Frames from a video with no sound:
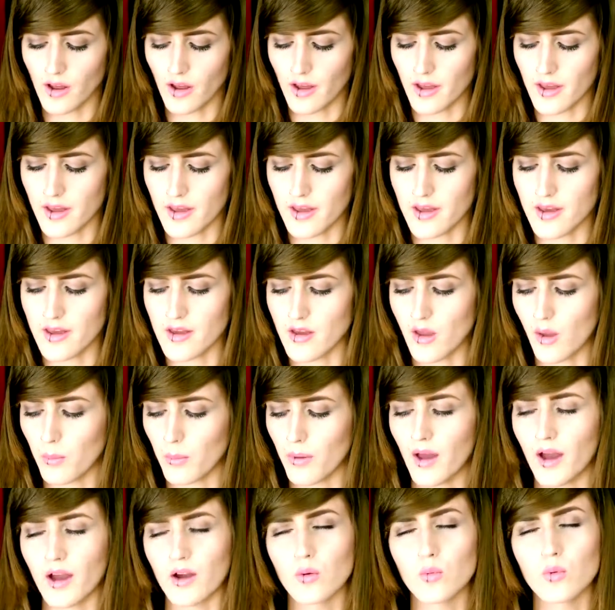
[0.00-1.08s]
a
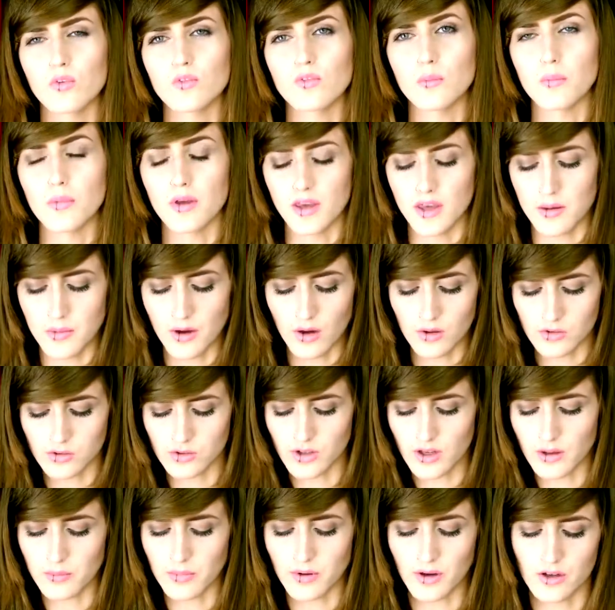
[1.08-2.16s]
bag with Mickey Mouse on
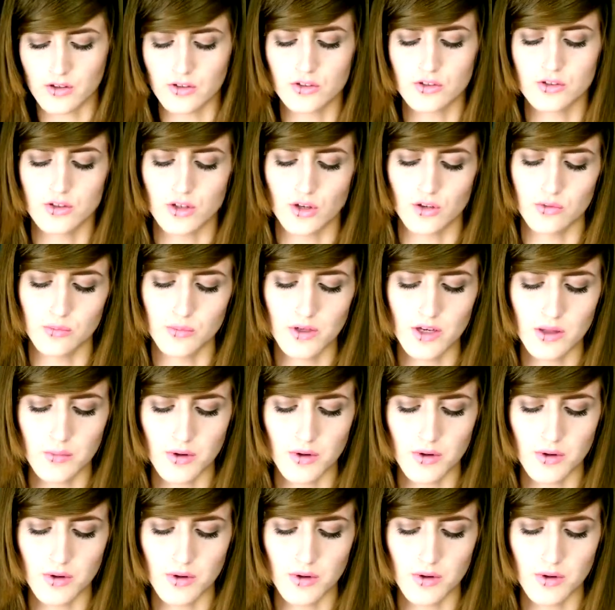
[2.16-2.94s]
it, but I just chose Minnie